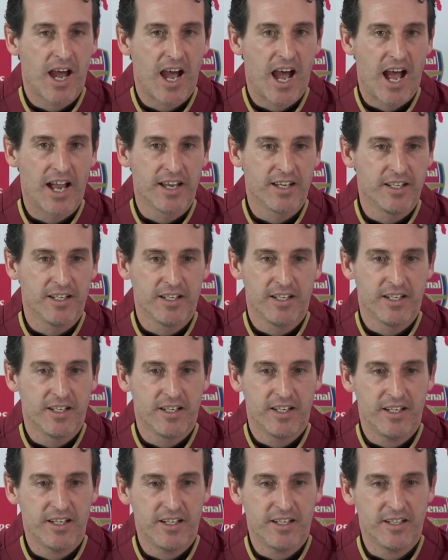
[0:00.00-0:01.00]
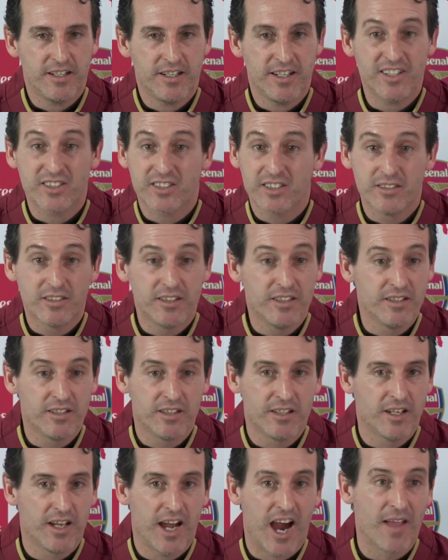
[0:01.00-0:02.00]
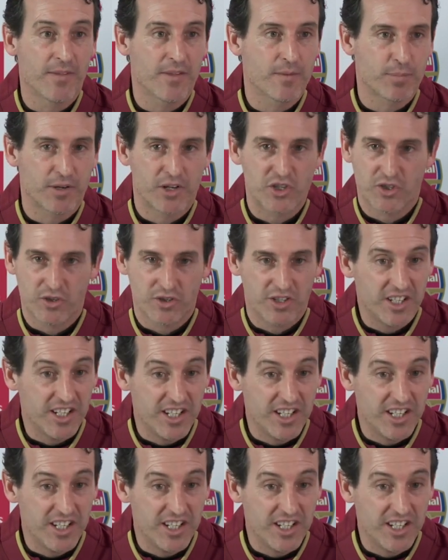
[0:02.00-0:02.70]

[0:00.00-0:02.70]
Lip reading: And isn't in the under pressure,